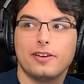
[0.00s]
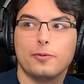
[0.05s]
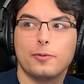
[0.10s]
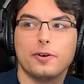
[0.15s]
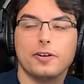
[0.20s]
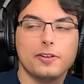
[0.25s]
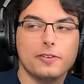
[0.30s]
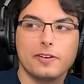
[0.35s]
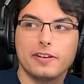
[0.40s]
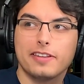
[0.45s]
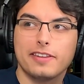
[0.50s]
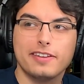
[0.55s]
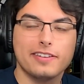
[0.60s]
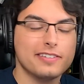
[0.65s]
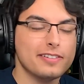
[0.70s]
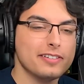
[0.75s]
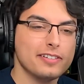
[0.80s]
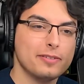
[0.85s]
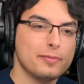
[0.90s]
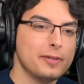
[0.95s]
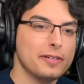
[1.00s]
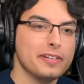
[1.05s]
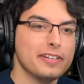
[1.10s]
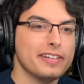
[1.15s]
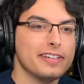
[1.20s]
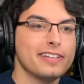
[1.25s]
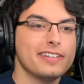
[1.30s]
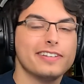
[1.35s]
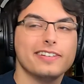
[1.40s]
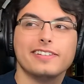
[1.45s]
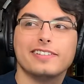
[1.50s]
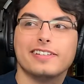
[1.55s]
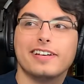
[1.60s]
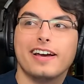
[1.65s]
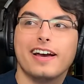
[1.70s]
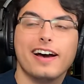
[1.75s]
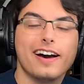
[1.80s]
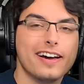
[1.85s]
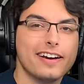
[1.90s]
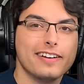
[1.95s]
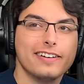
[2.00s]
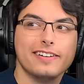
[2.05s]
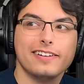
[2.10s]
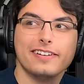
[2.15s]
We're gonna look at this and just be like, get this out of here.